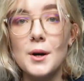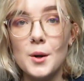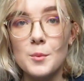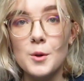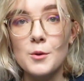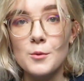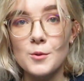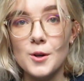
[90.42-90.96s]

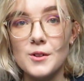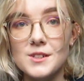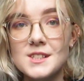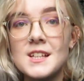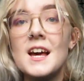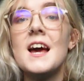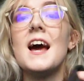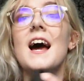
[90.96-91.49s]
Bob
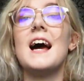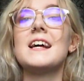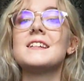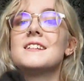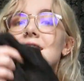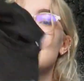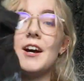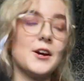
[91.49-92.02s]
Ross.
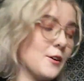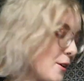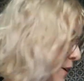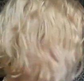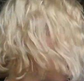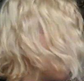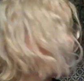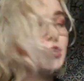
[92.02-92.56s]
And so,
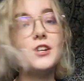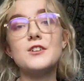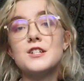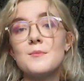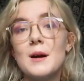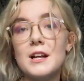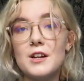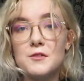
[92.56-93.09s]
due
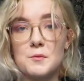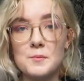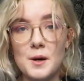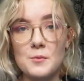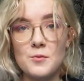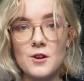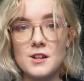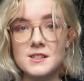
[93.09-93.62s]
to my love of
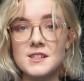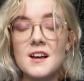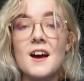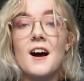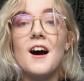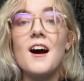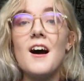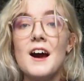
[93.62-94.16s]
Bob Ross,
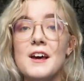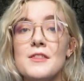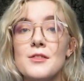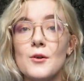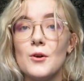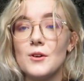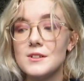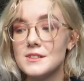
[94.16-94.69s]
I
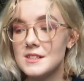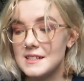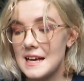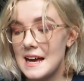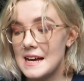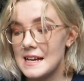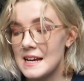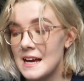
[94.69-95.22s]
thought
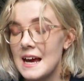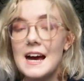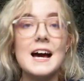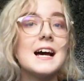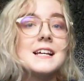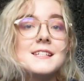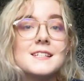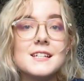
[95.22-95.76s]
today,
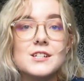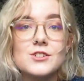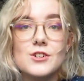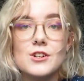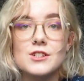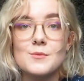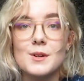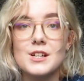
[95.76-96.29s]
as an
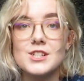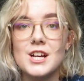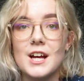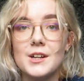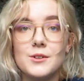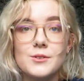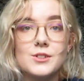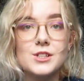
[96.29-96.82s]
intro to my
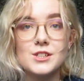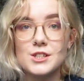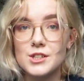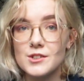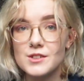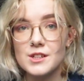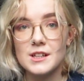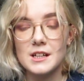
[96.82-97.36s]
channel, just to
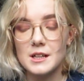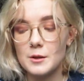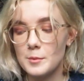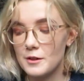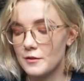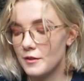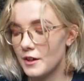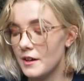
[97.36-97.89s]
do something a
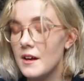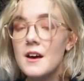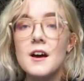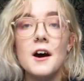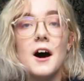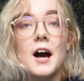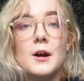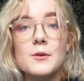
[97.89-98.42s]
little bit fun,
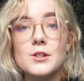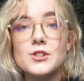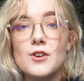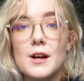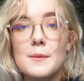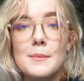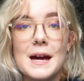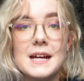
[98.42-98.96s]
I would
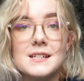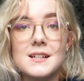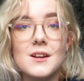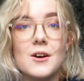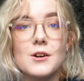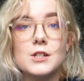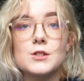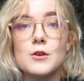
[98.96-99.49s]
try and paint
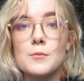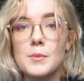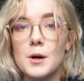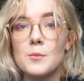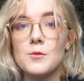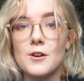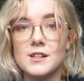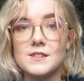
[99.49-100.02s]
along to a
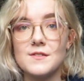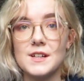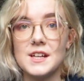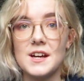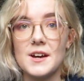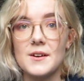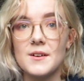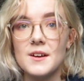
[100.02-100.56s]
Bob Ross
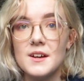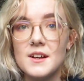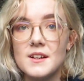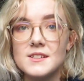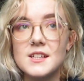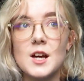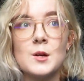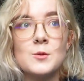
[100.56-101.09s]
video.
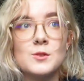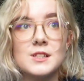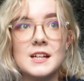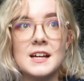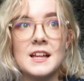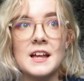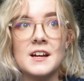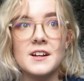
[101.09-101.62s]
So we'll
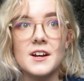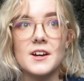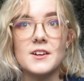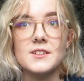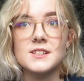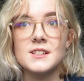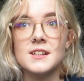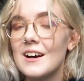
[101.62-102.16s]
see how that
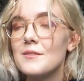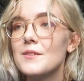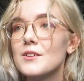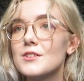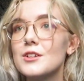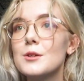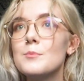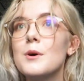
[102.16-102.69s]
goes. I've
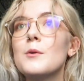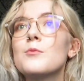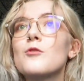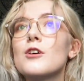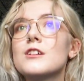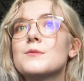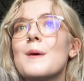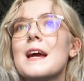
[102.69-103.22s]
not done a Bob
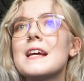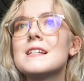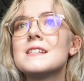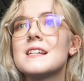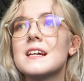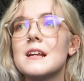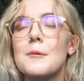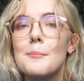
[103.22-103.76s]
Ross
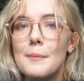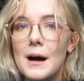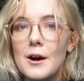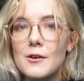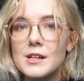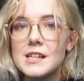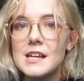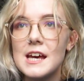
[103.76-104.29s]
painting in
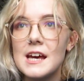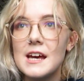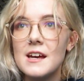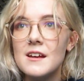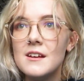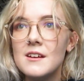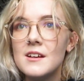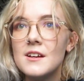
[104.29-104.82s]
about a
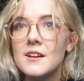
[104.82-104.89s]
year,